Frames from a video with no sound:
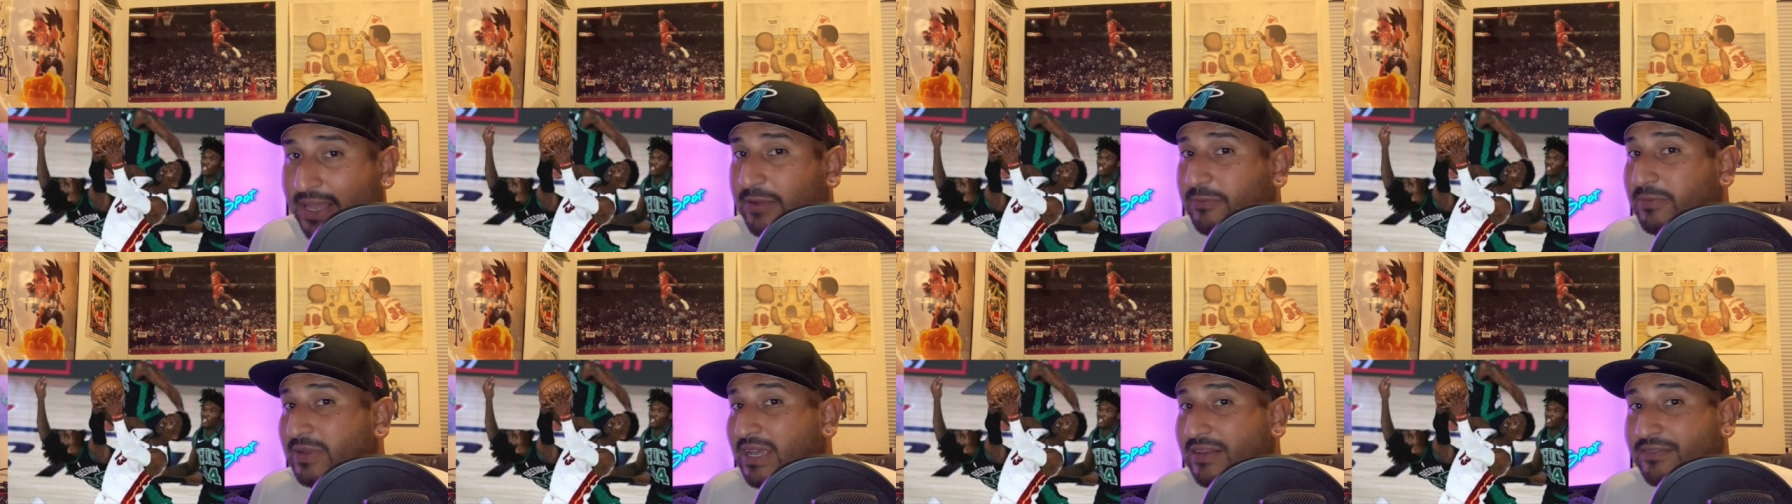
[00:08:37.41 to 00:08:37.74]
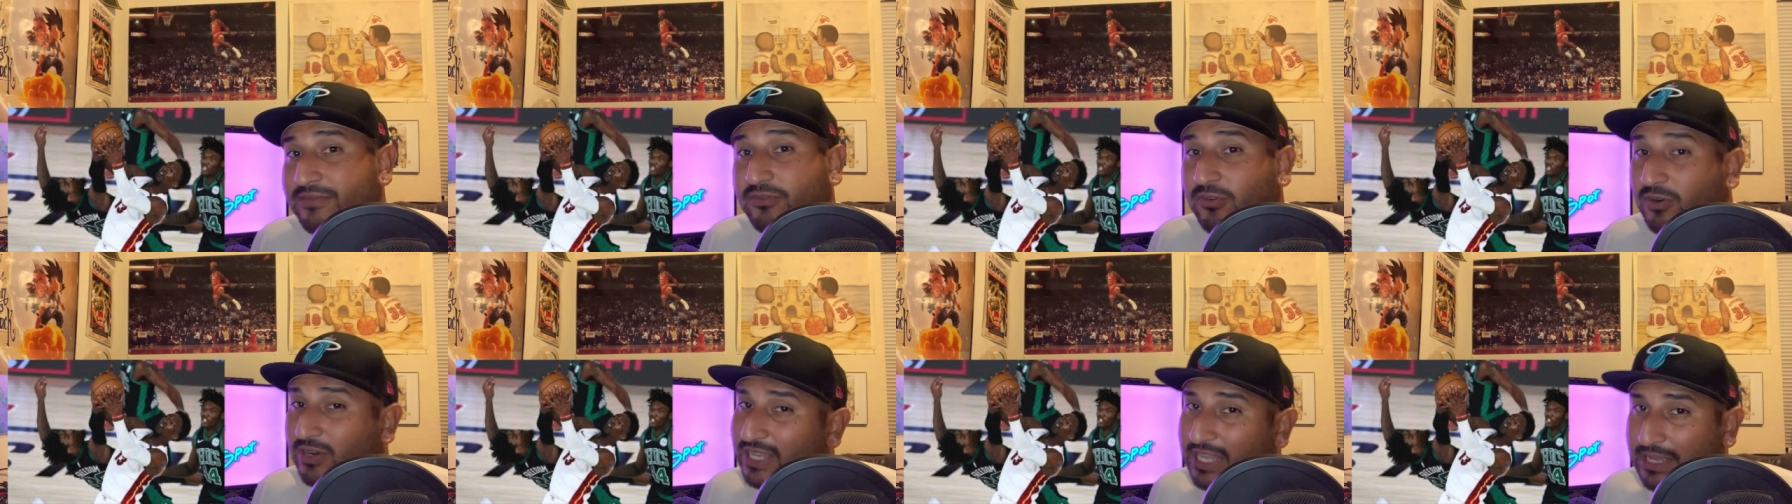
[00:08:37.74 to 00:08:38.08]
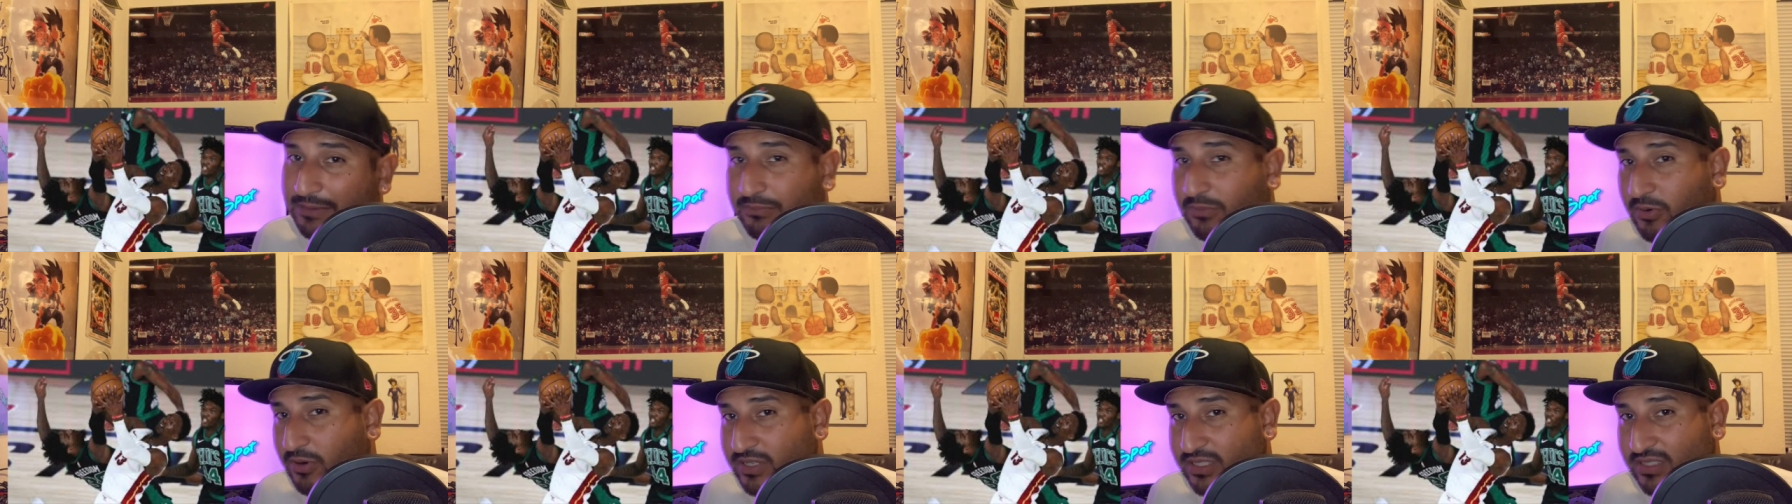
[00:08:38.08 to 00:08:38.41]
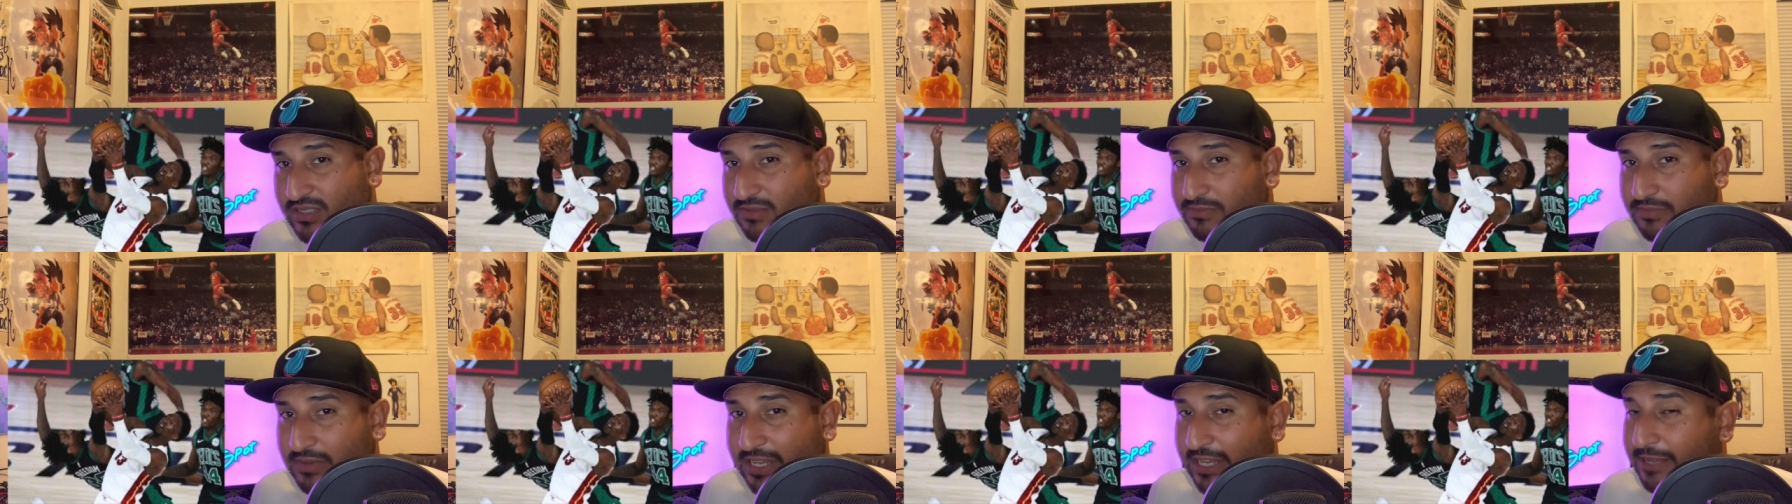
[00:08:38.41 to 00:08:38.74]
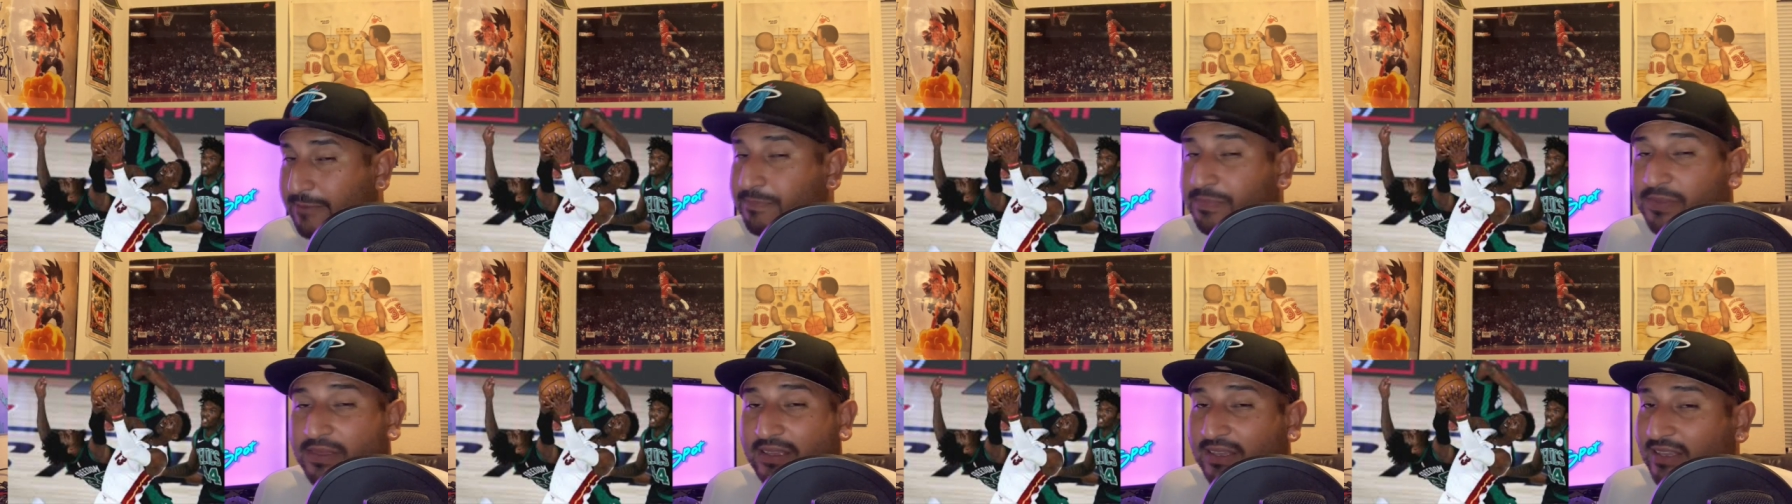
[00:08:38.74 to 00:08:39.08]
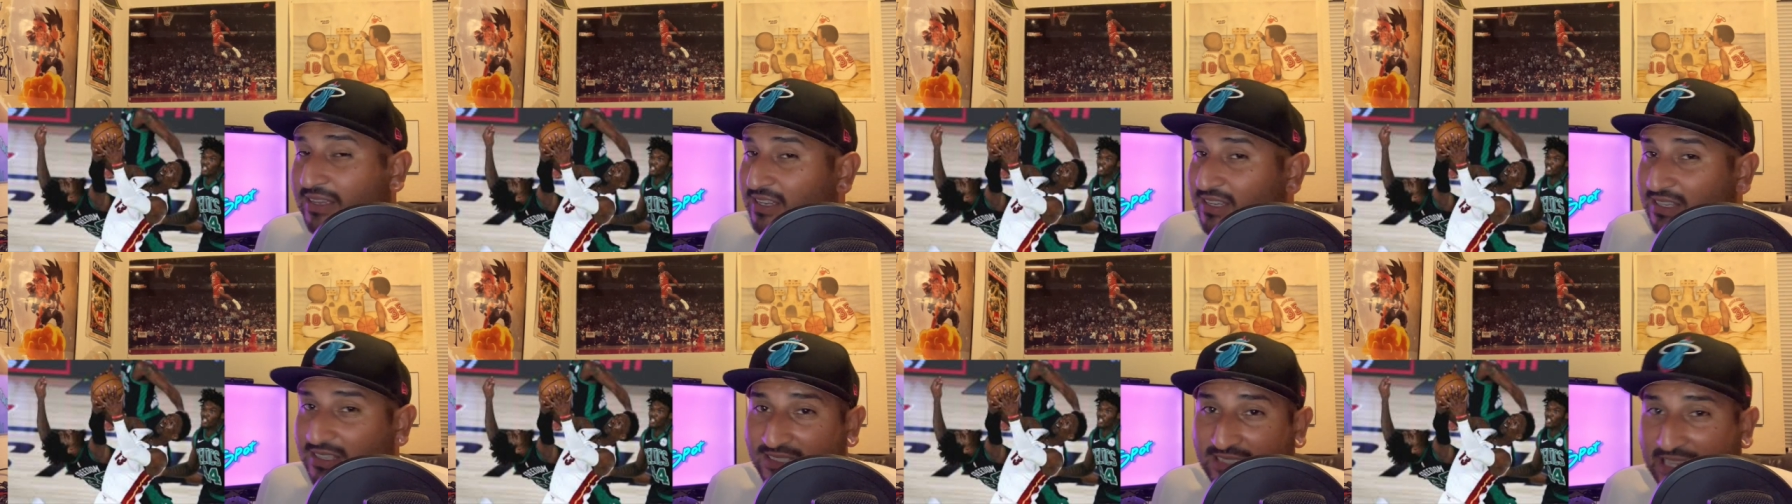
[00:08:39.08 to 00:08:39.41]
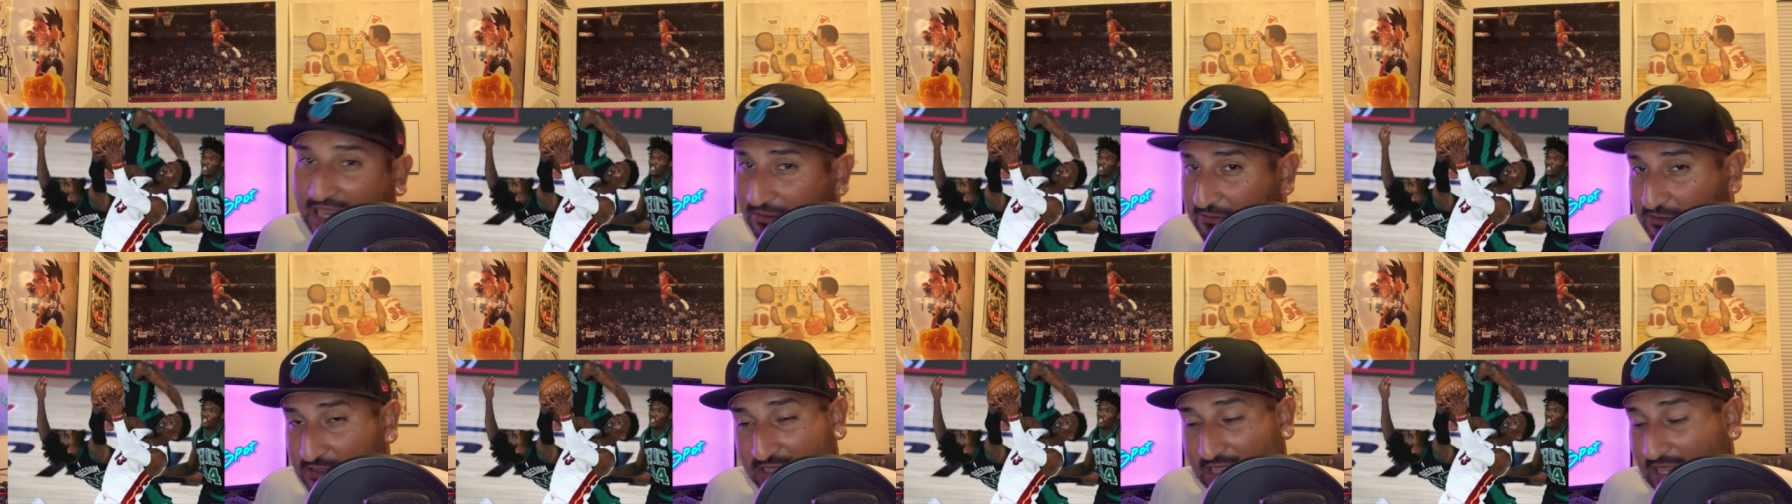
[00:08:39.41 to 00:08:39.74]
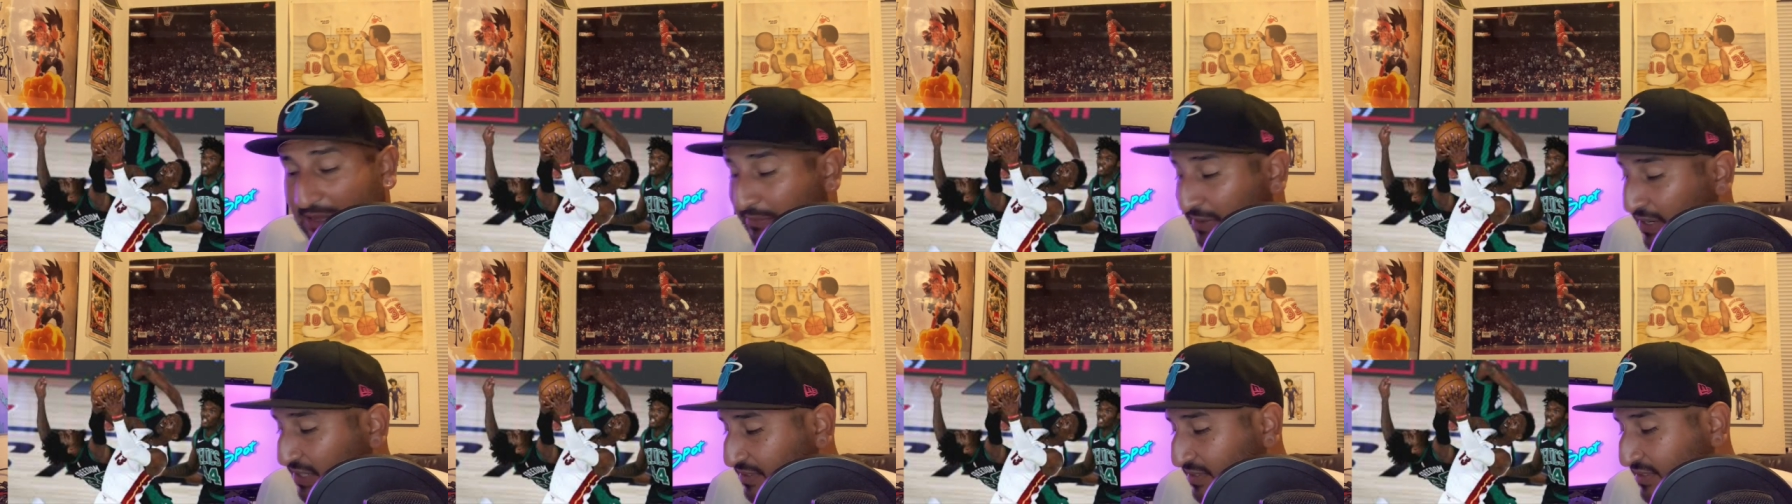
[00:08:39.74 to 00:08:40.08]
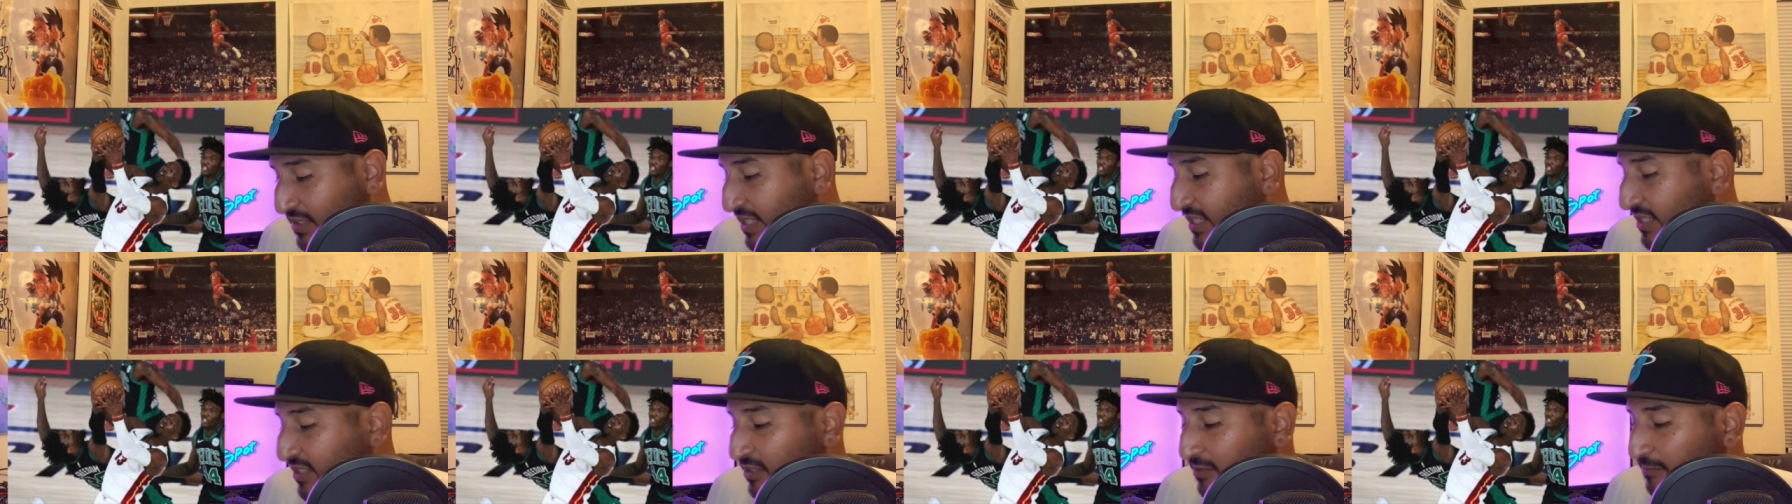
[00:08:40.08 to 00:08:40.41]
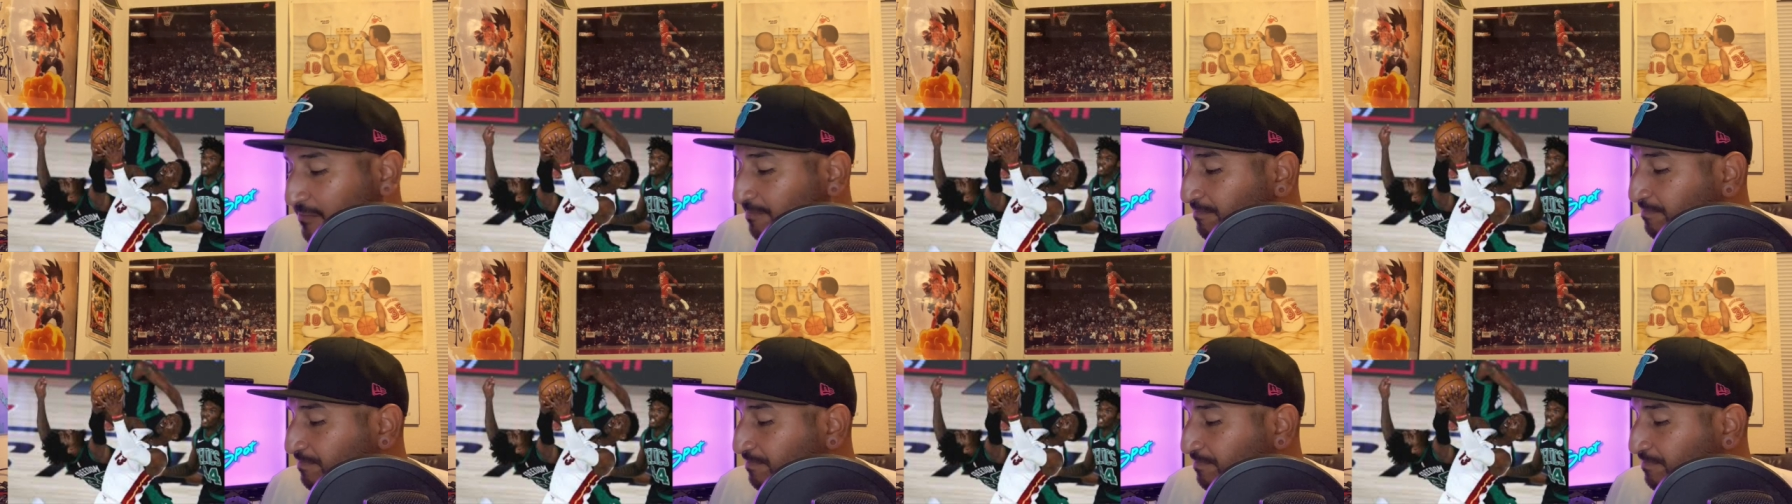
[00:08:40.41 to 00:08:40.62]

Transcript: We had 48 points in the paint. Not really that big of a deal.